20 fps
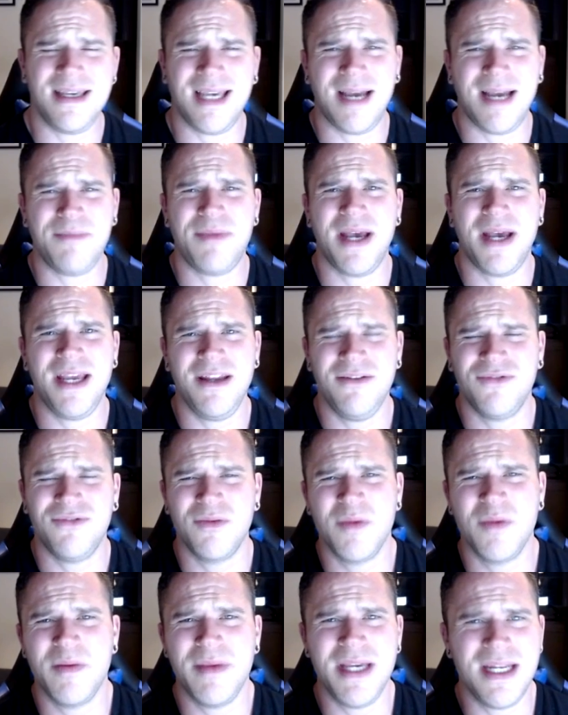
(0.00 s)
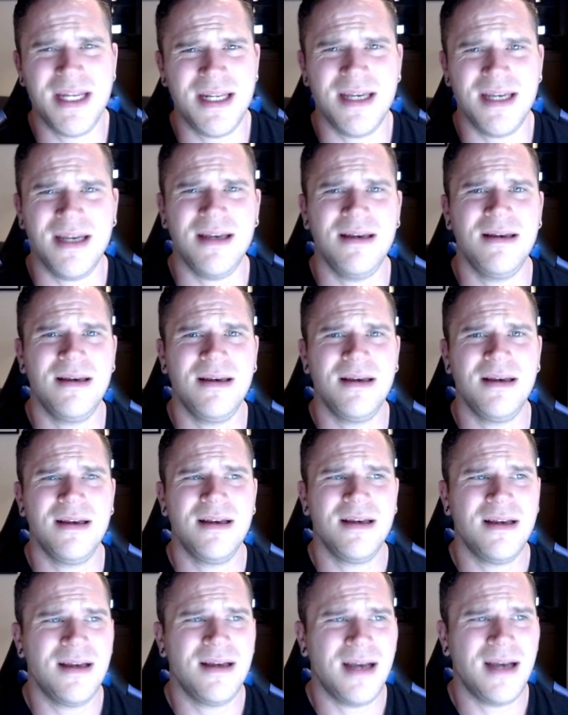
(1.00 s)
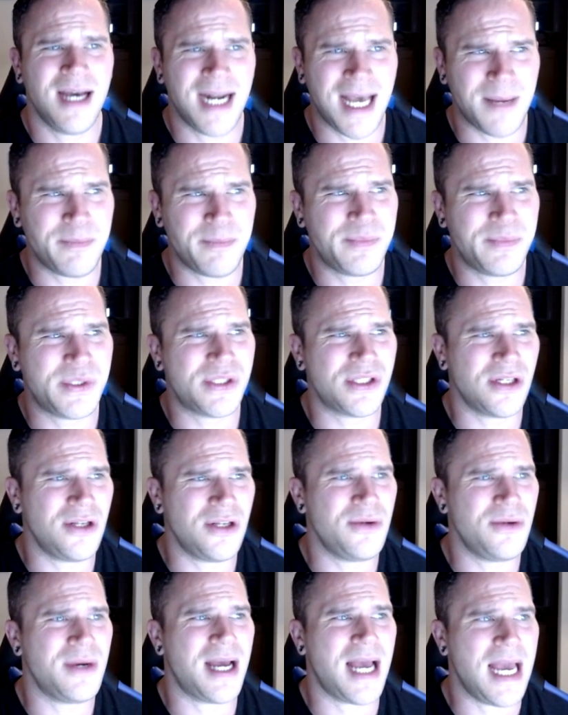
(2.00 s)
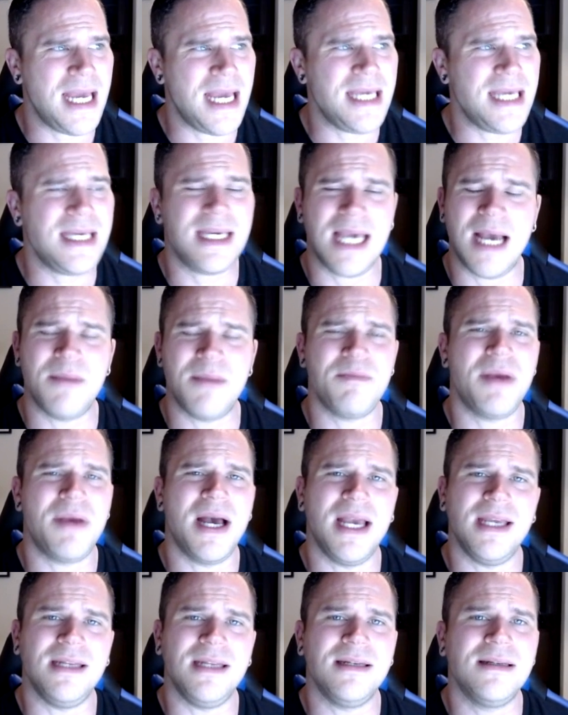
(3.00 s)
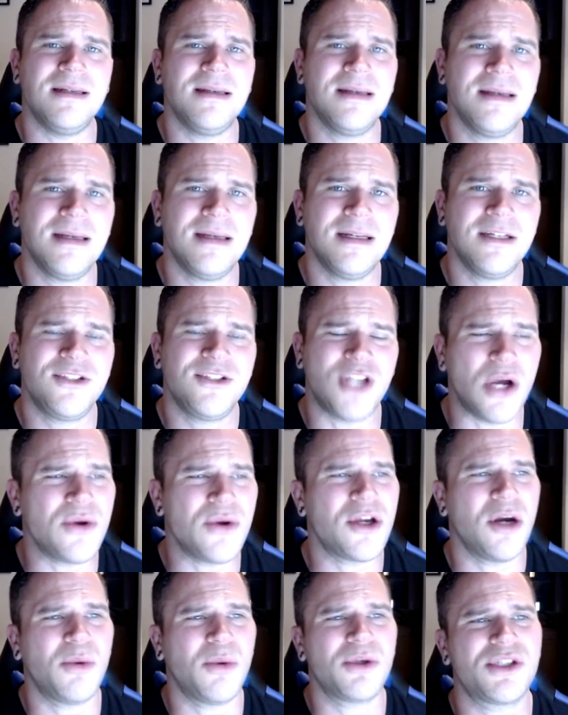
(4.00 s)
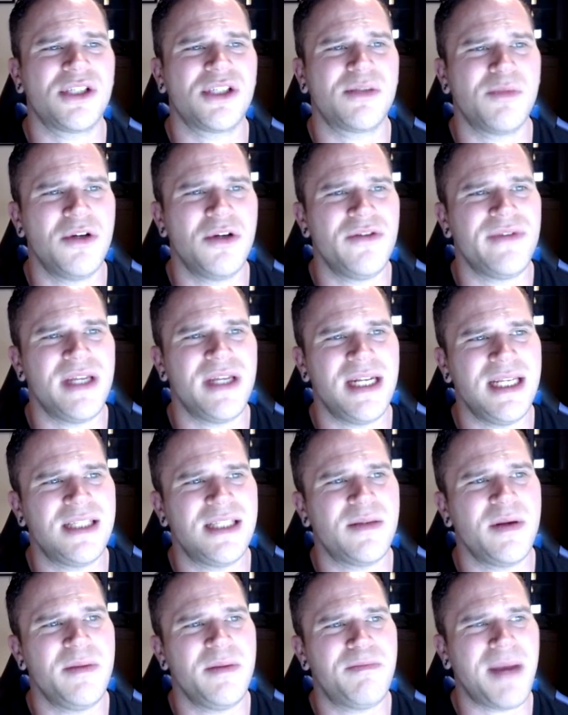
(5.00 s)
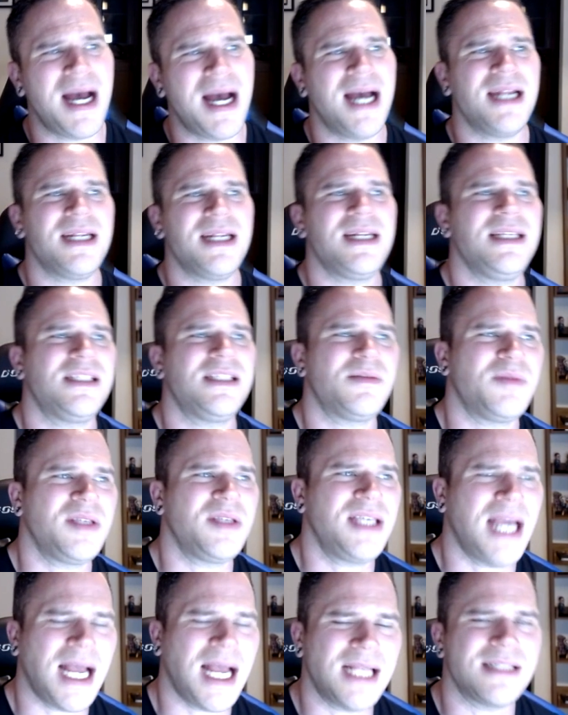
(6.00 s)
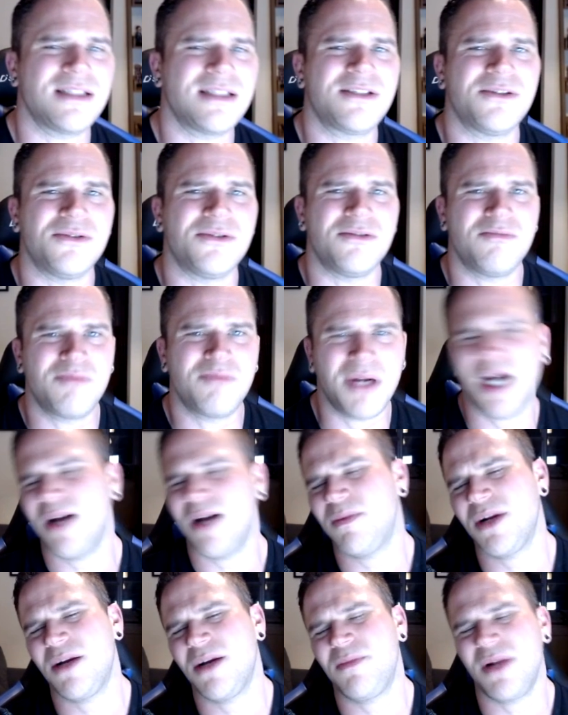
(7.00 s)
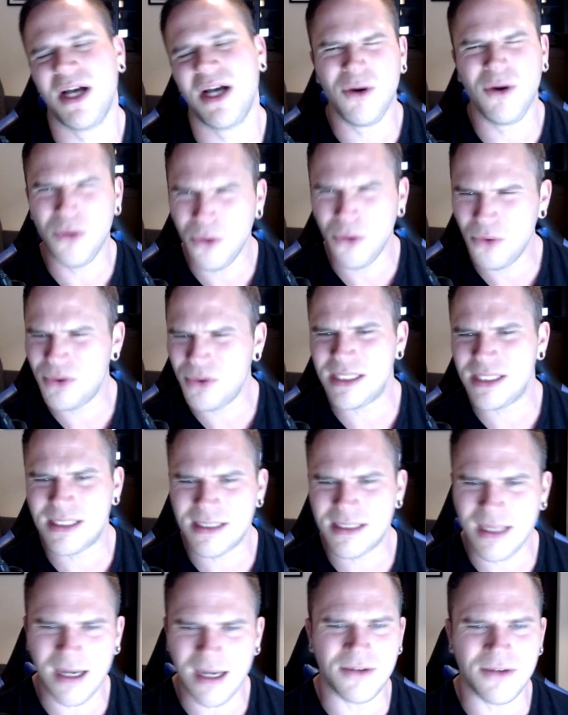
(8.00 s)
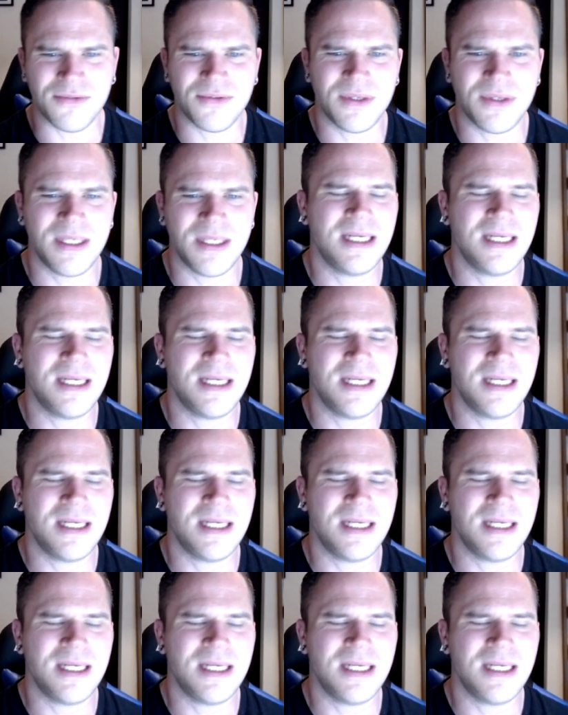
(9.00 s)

campaign from the media. An absolute hate campaign. Don't go this movie, it needs to be banned, it needs to be cancelled, blah, blah, blah. All this stuff.